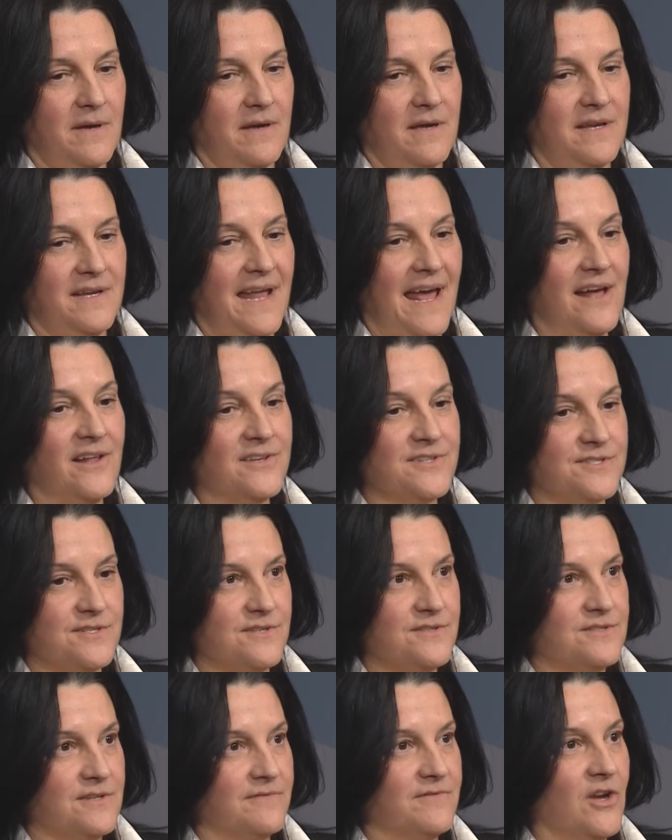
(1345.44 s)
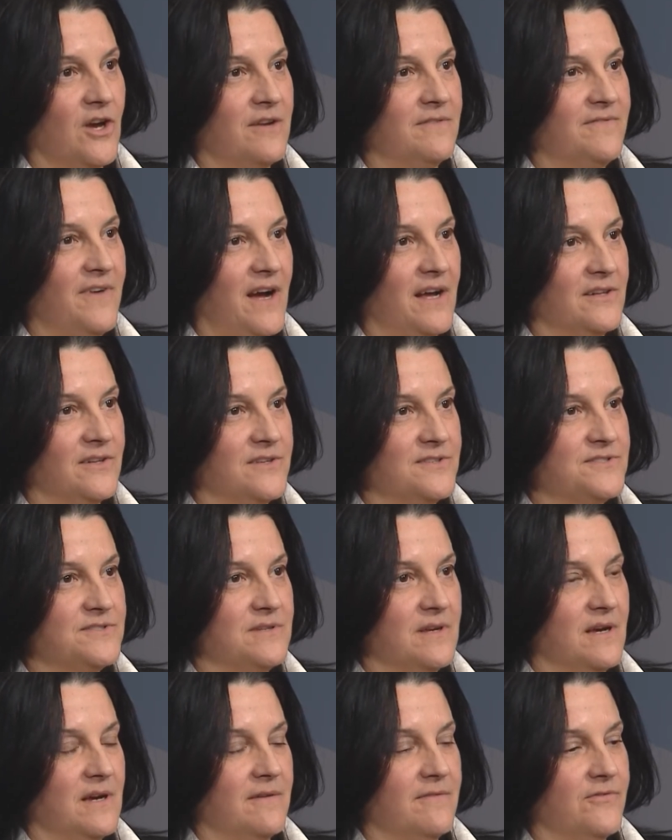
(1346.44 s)
analysis of gun
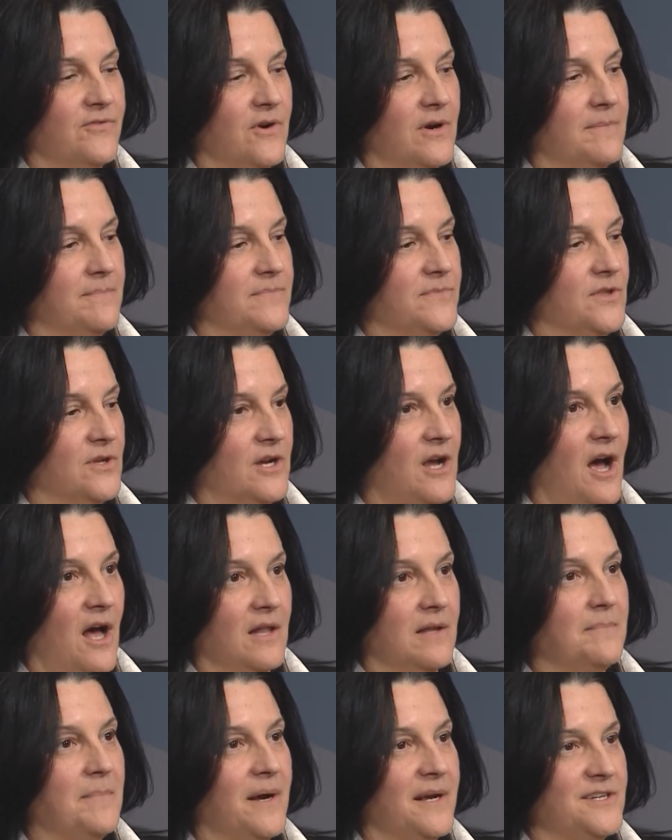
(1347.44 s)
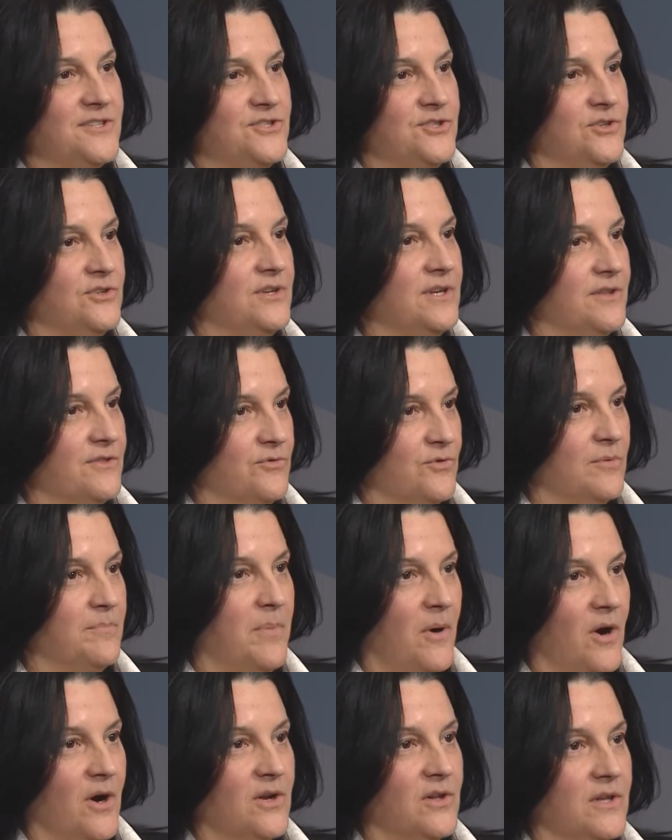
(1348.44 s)
violence from the Columbine shooting through
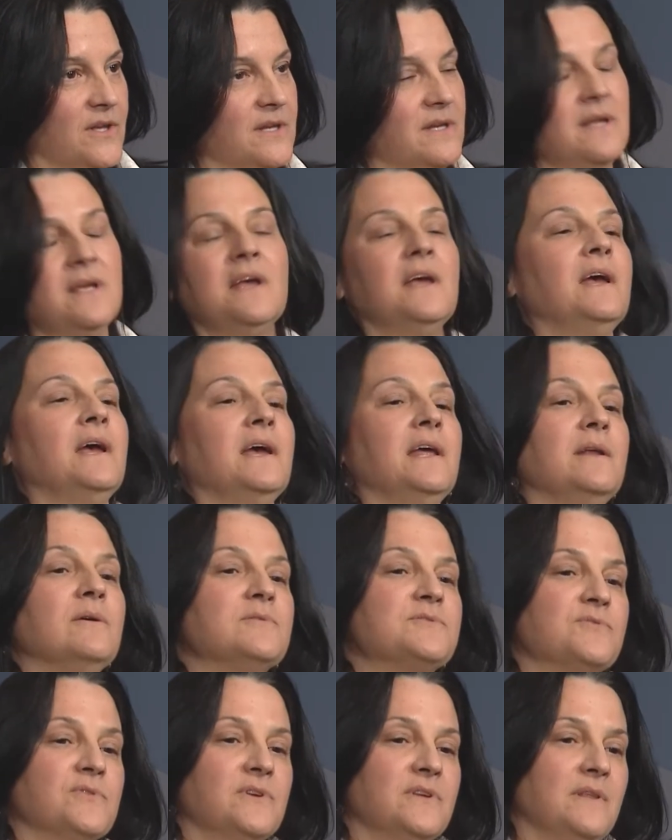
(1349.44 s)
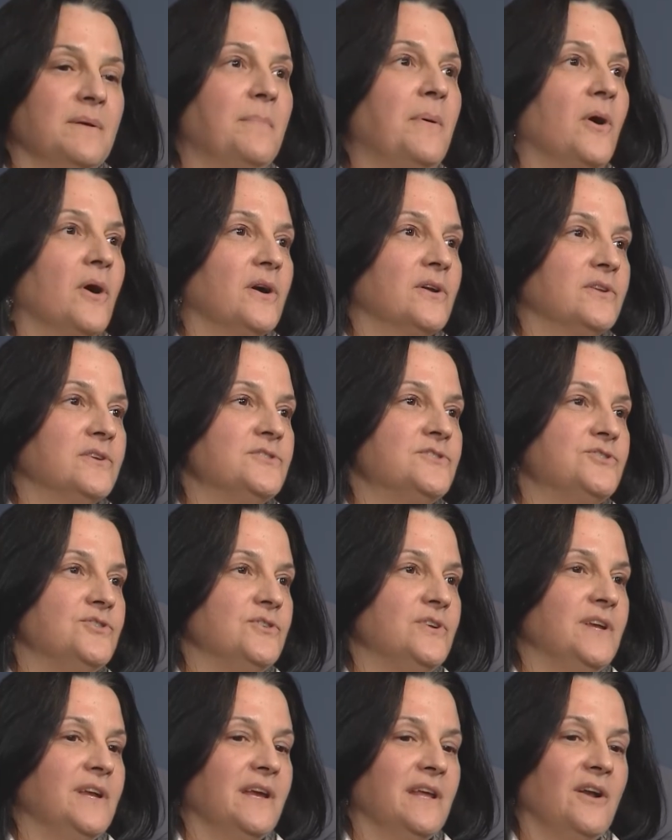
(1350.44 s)
Parkland. And it was really the Parkland
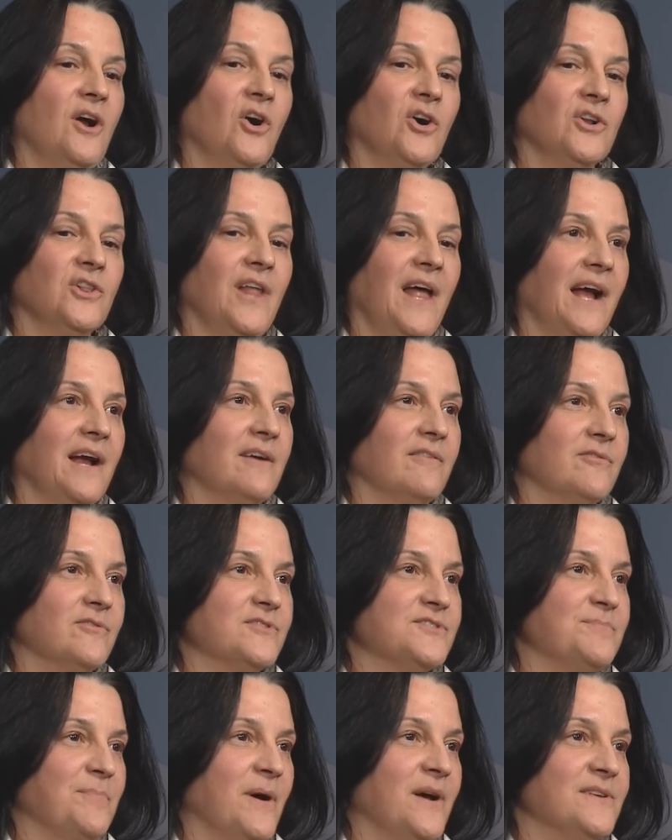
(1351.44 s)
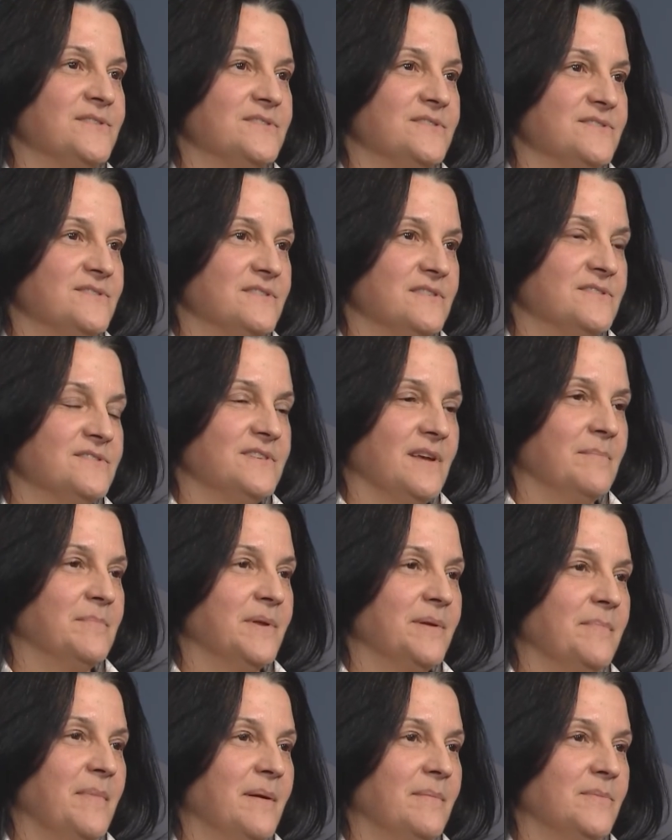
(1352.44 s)
shooting and our lack of response as
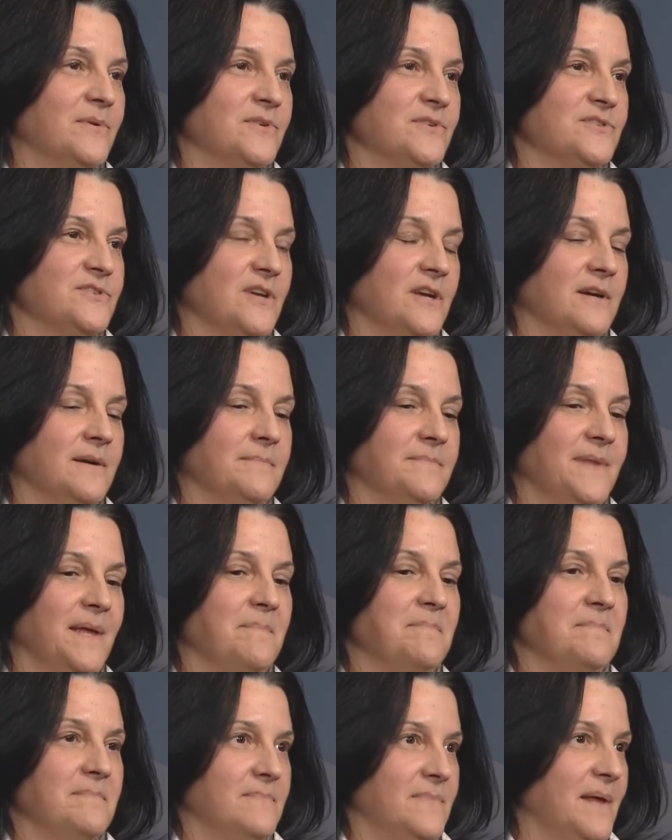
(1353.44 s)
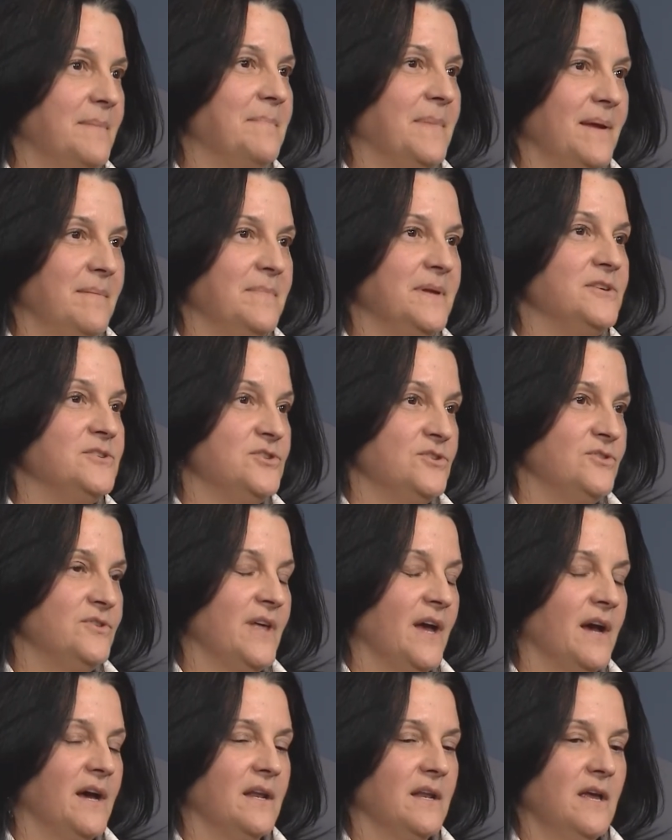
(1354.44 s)
assembly members that made me do
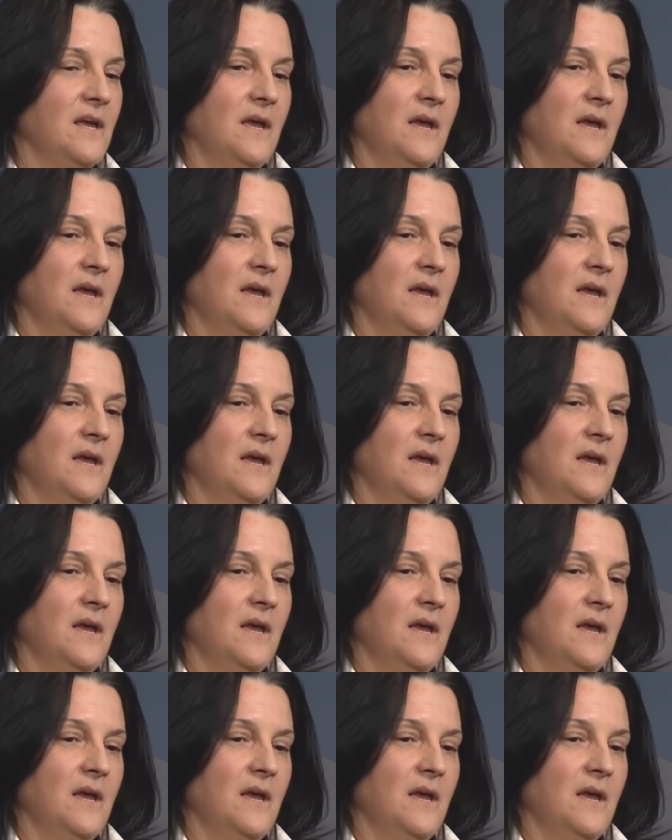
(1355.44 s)
that.